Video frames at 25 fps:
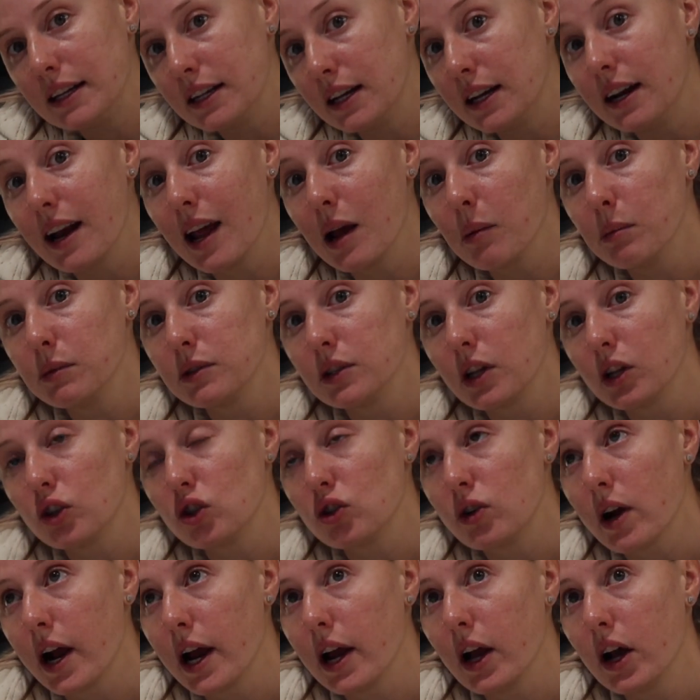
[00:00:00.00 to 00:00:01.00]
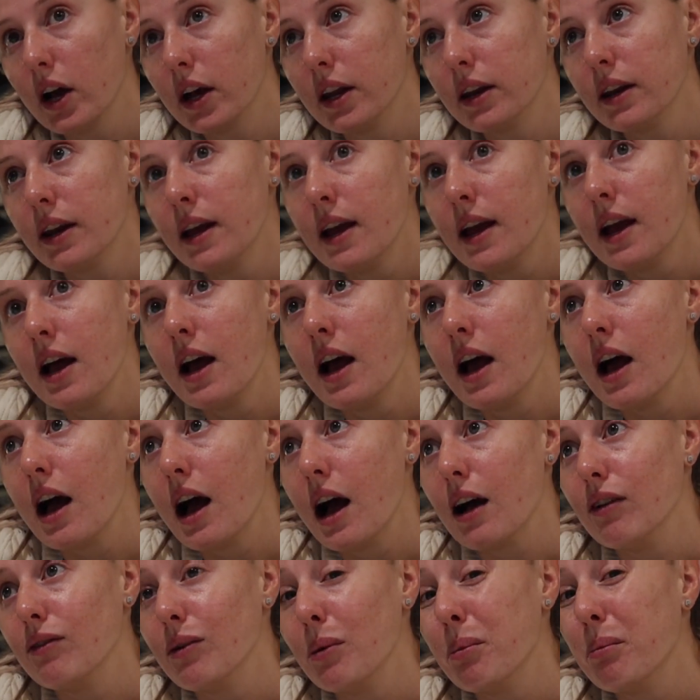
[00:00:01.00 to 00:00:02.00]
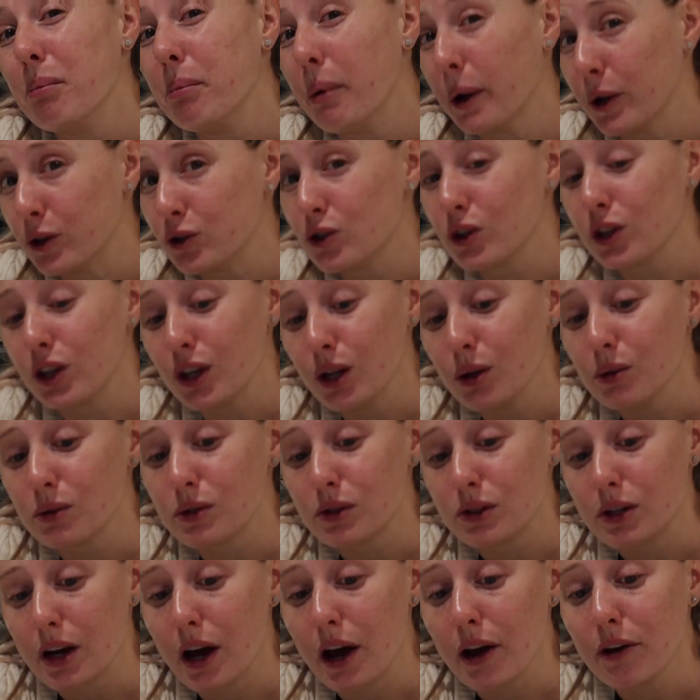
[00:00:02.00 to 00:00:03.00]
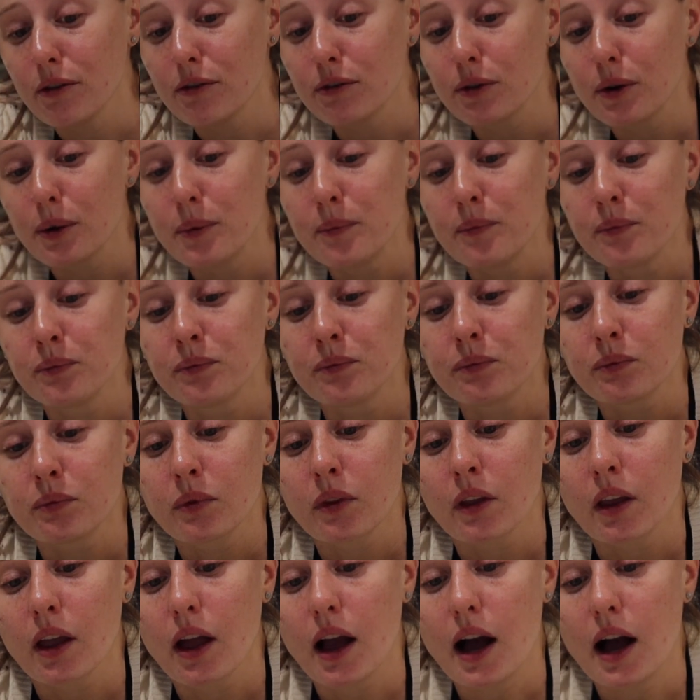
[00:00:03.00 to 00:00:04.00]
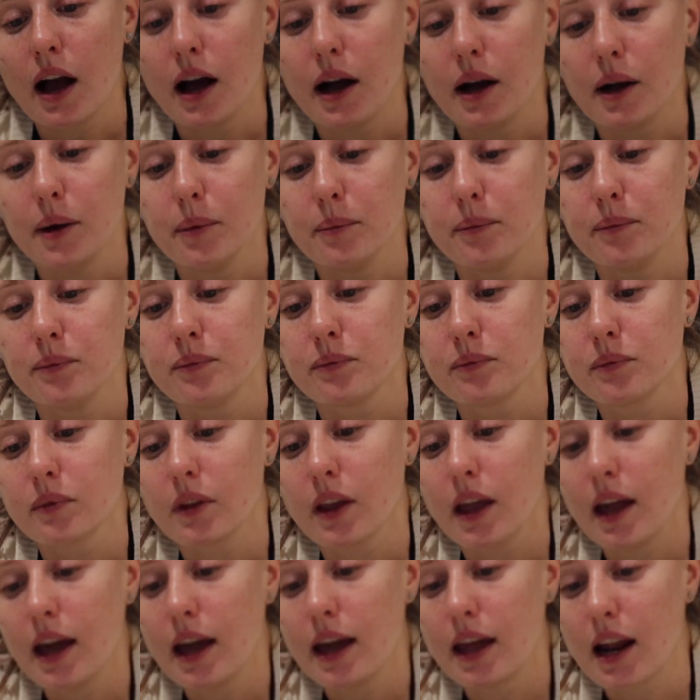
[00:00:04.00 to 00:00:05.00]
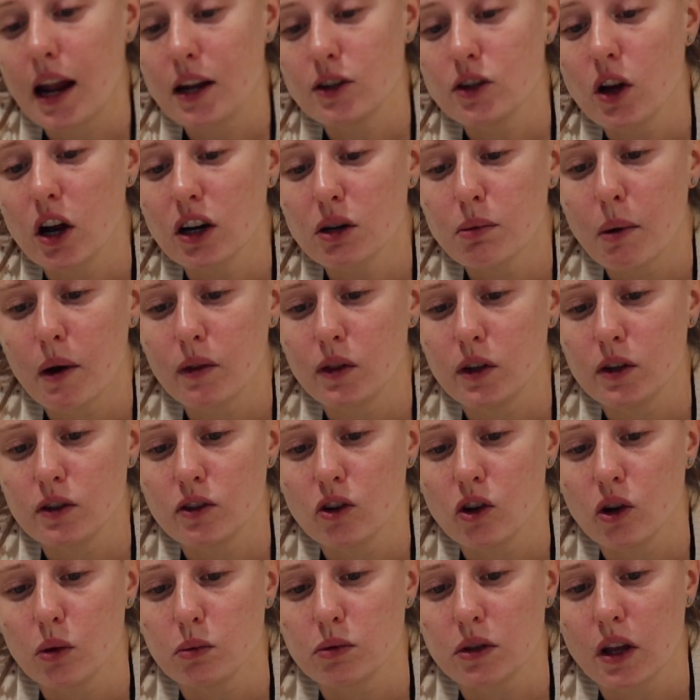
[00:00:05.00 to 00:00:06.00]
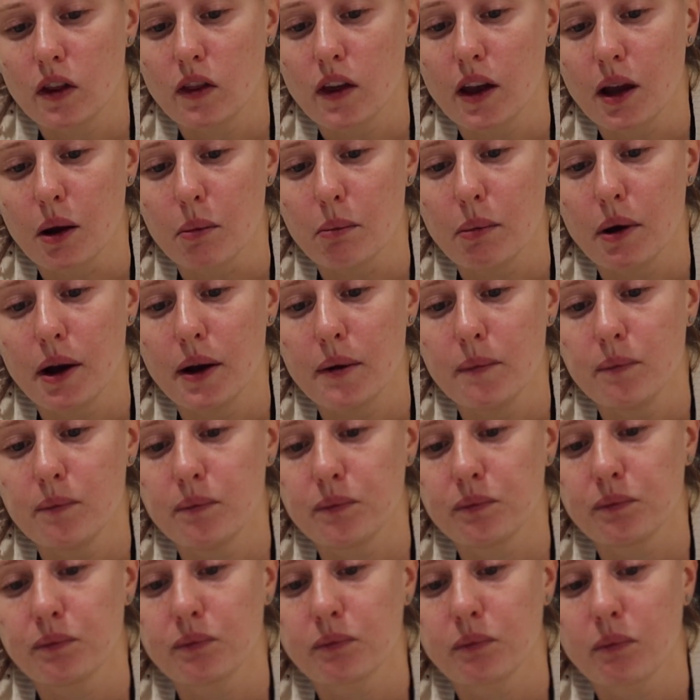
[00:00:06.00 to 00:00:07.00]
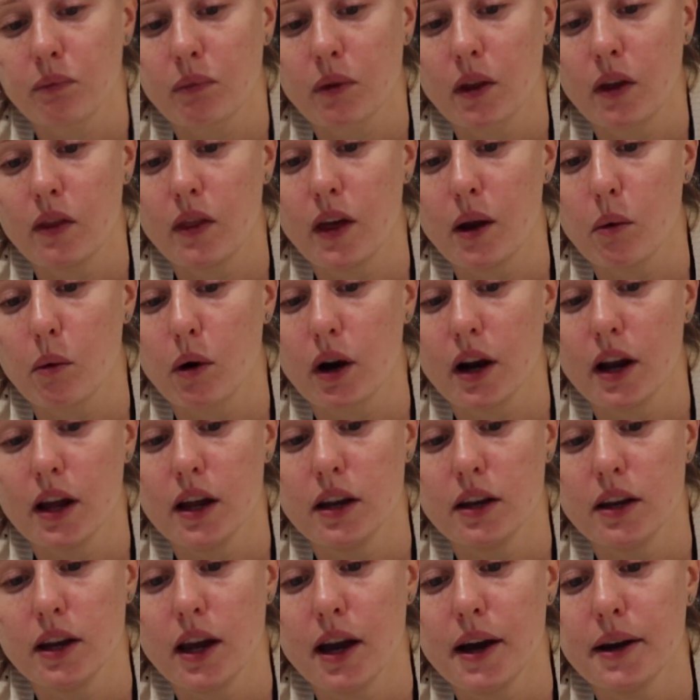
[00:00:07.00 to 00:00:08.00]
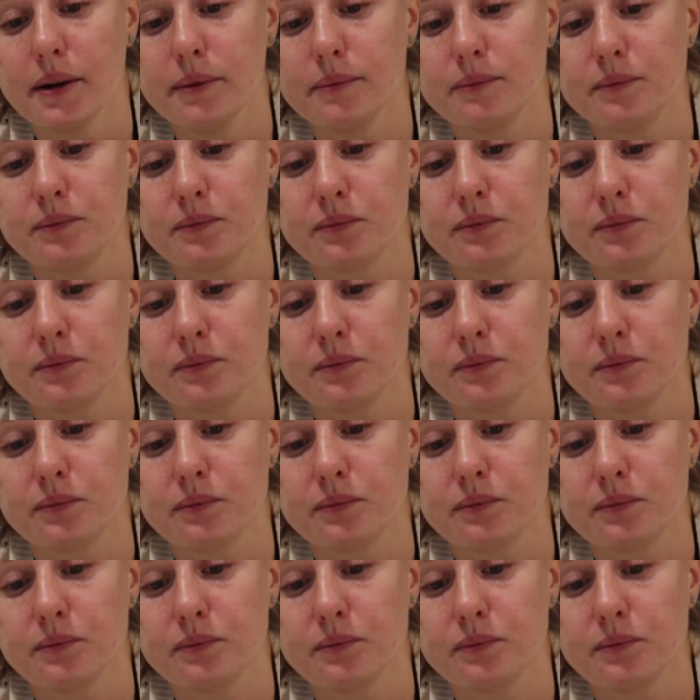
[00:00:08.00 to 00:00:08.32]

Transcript: did an Amazon try on of a bunch of cute stuff. And I talked about these hoops, I think, but they weren't in yet.